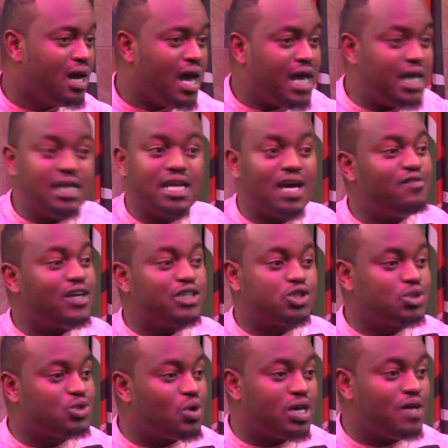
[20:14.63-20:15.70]
He never
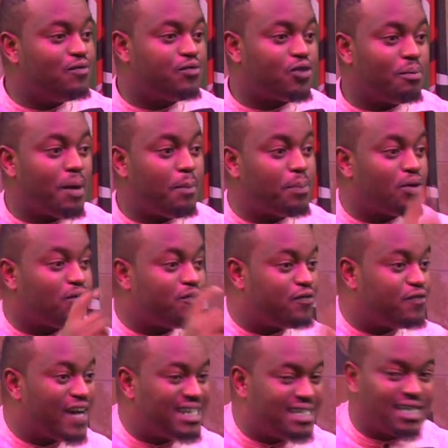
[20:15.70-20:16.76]
saw him from a
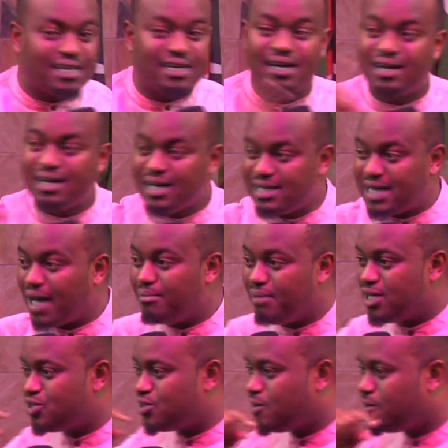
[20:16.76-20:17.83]
prophetic
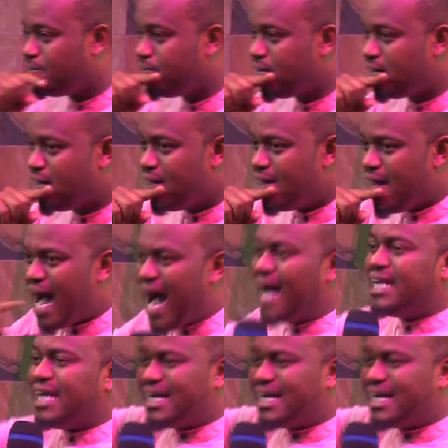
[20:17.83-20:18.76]
dimension. And